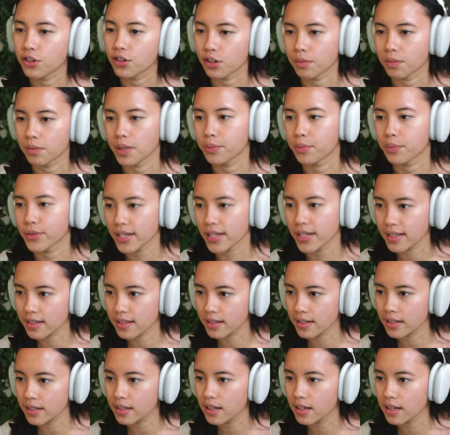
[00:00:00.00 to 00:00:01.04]
should be
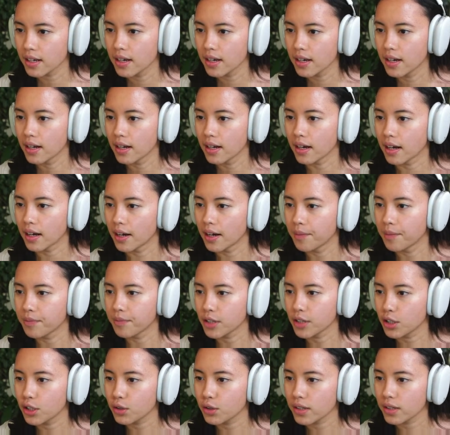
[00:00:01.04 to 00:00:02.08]
presented.
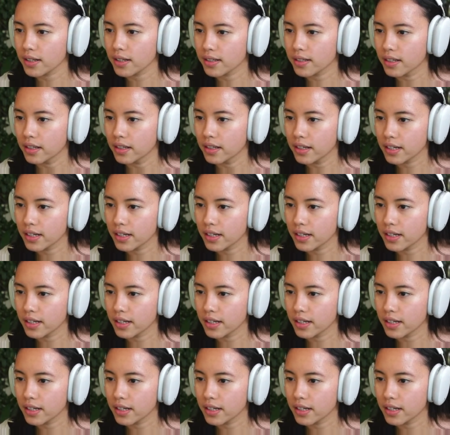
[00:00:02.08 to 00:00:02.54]
Unix and